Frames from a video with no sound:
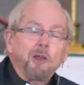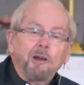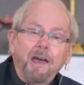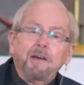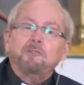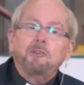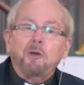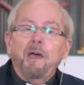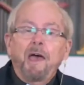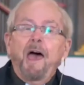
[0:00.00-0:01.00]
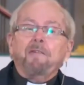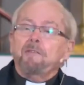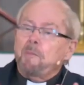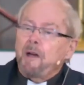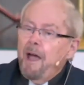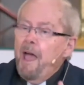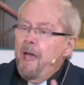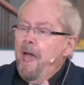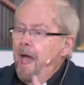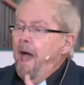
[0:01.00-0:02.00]
I was not allowed to have
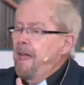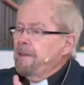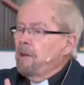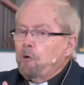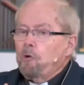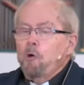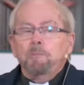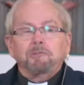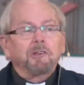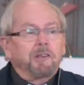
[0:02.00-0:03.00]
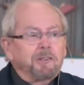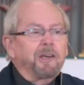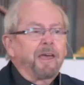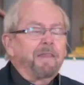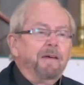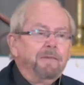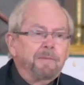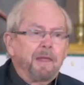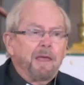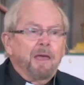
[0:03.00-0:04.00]
them in a group sitting
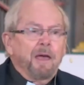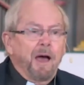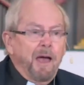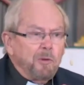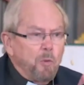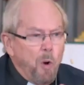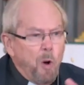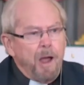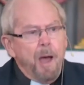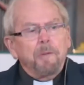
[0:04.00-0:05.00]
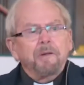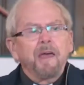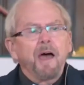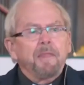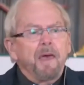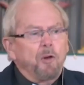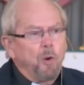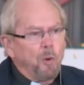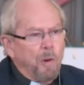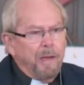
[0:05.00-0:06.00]
together. I had to walk up and
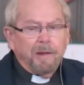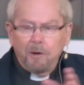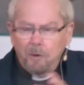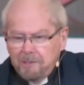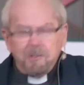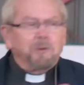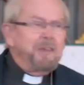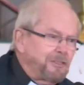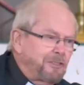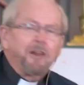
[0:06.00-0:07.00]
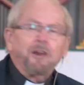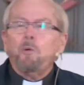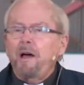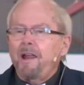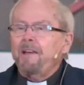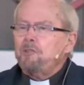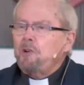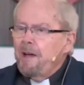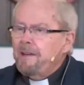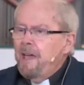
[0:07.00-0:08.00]
down that hallway and look into each cell
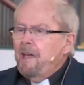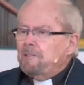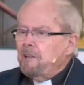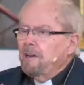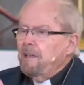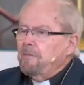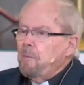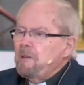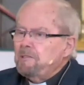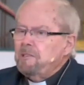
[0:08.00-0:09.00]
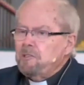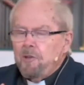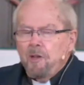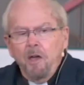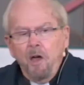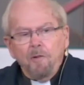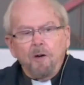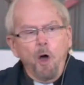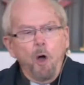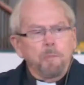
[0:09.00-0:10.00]
while I tried to leave a message
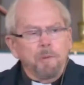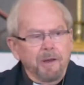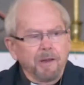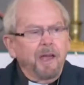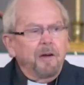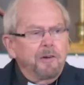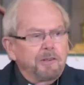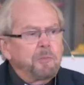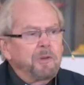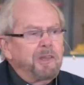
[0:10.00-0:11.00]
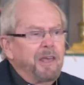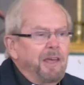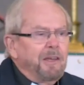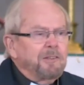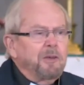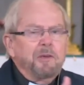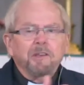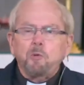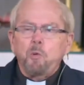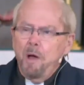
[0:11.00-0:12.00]
of hope and encouragement
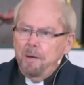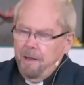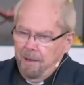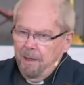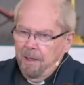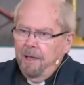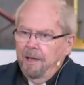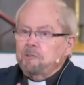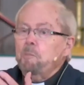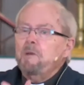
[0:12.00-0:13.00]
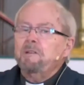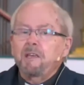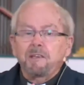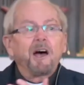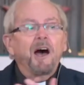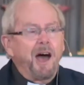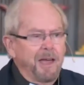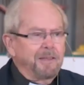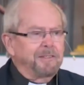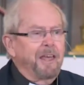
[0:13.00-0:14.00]
to each one, and to meet
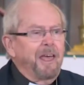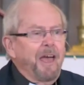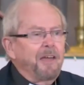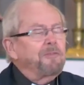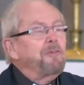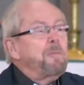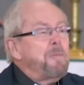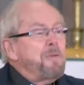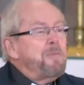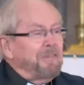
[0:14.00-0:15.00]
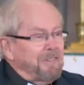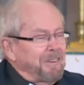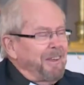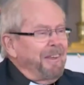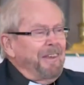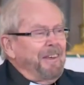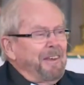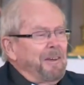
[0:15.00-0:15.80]
his eyes, and for a moment